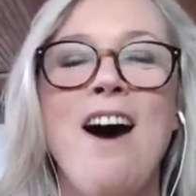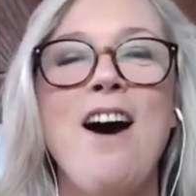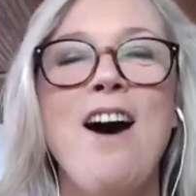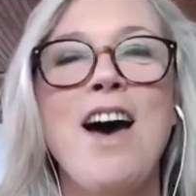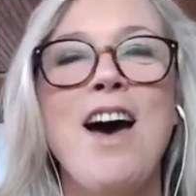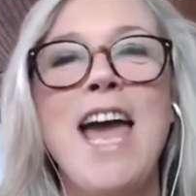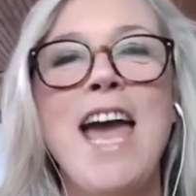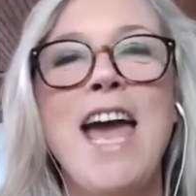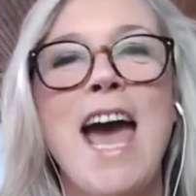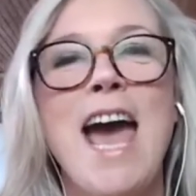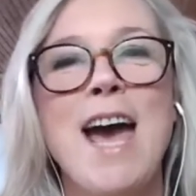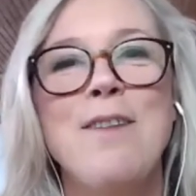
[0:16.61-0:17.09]

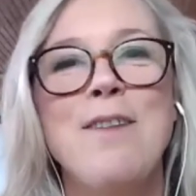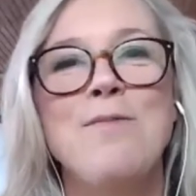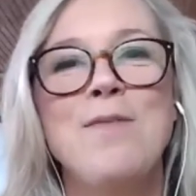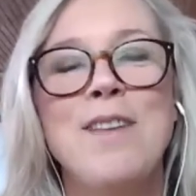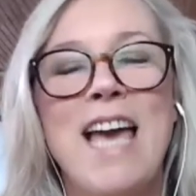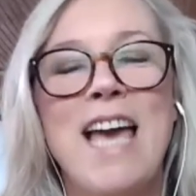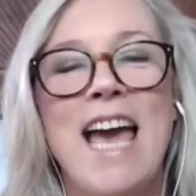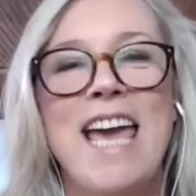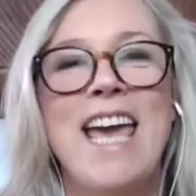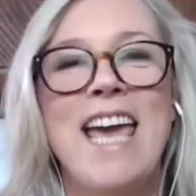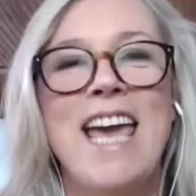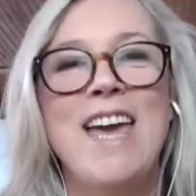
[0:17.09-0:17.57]
I am
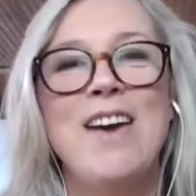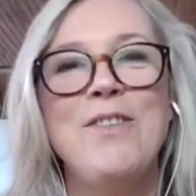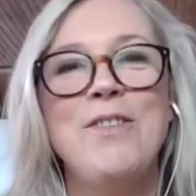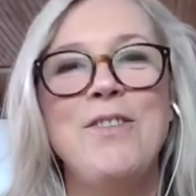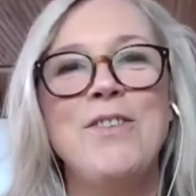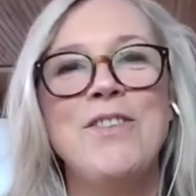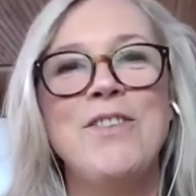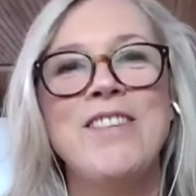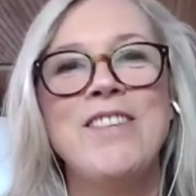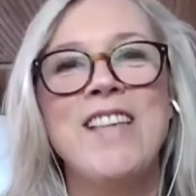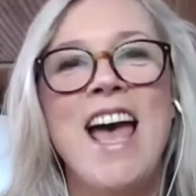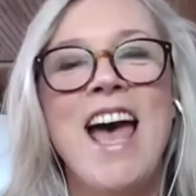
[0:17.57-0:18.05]
Kate
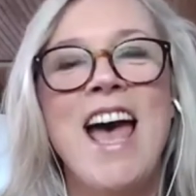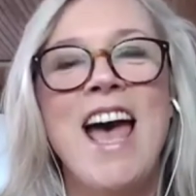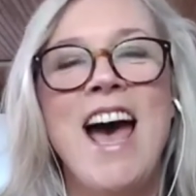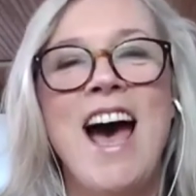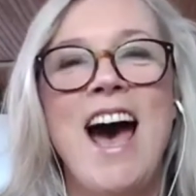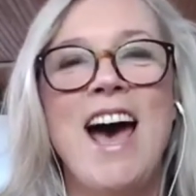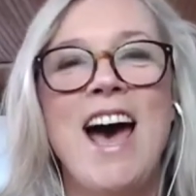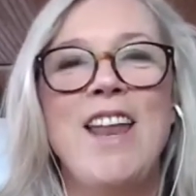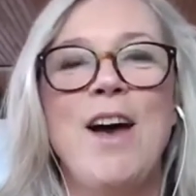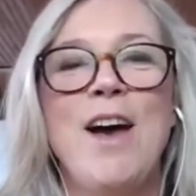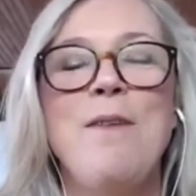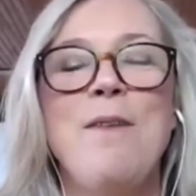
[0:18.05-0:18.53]
Hills,
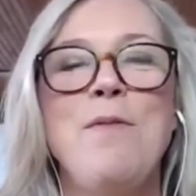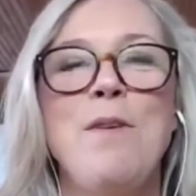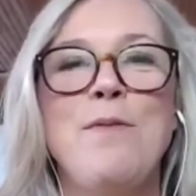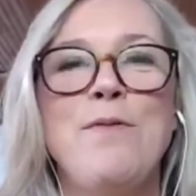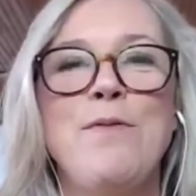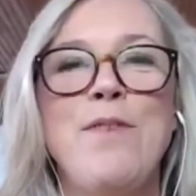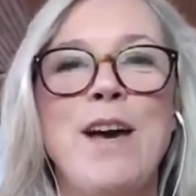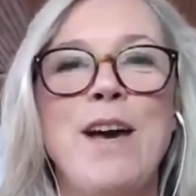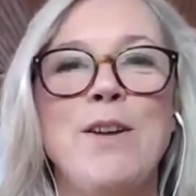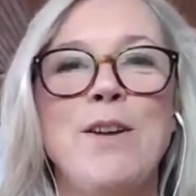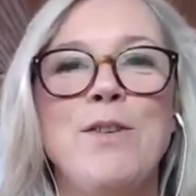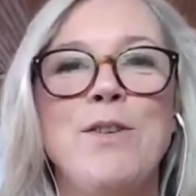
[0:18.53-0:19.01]
and I'm the
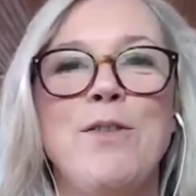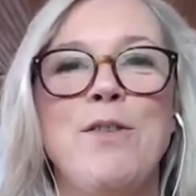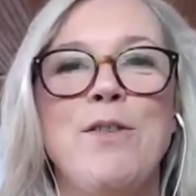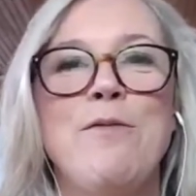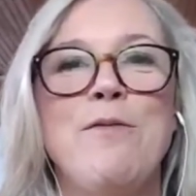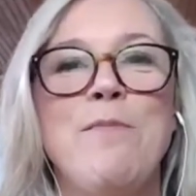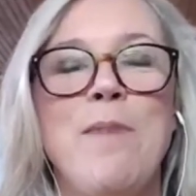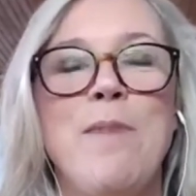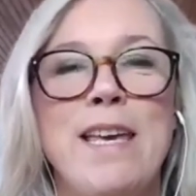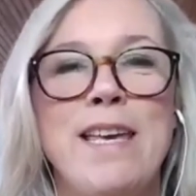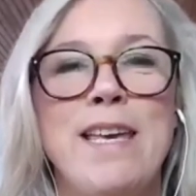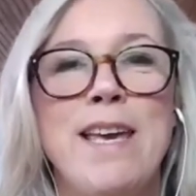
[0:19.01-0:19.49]
founder of
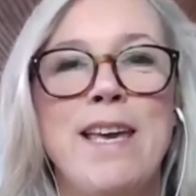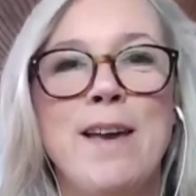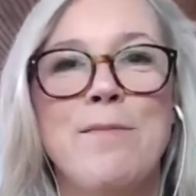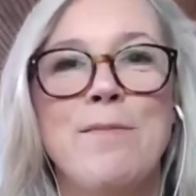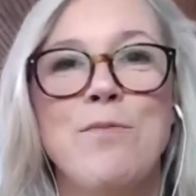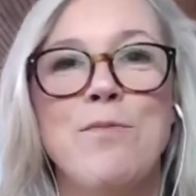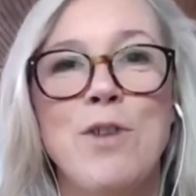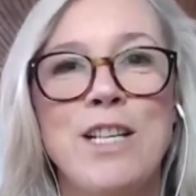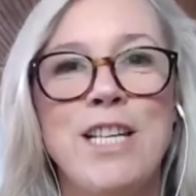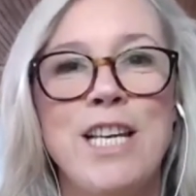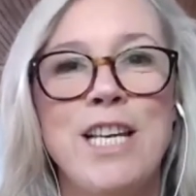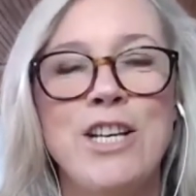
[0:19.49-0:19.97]
Make It
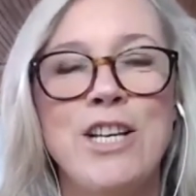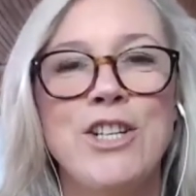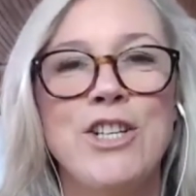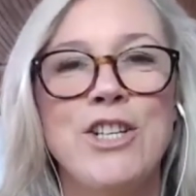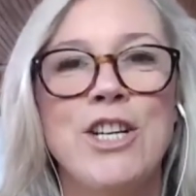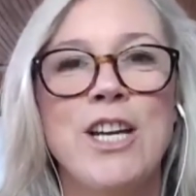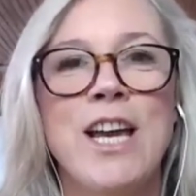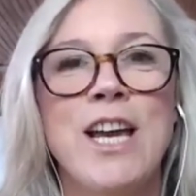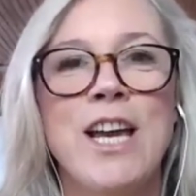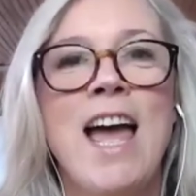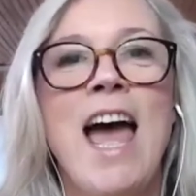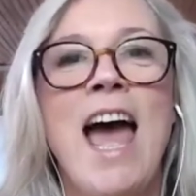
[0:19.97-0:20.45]

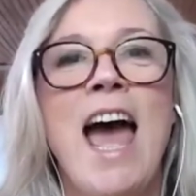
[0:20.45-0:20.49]
British.